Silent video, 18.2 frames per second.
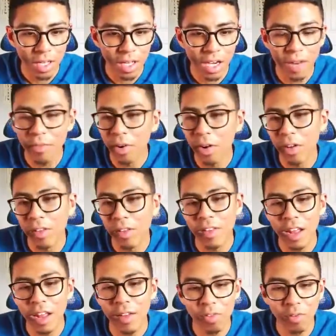It never hurts
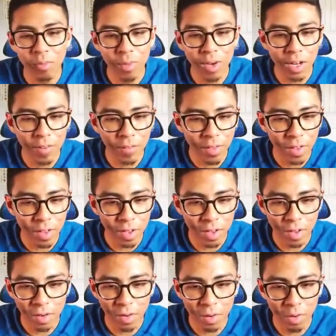to have too many of
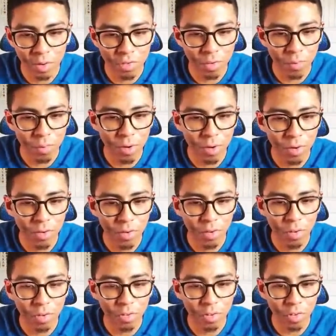the ultra bitter,
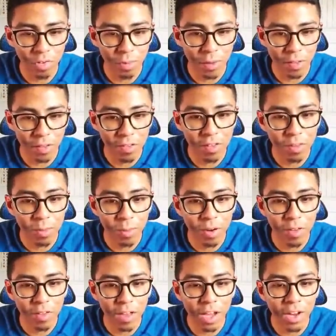ultra spicy sprays.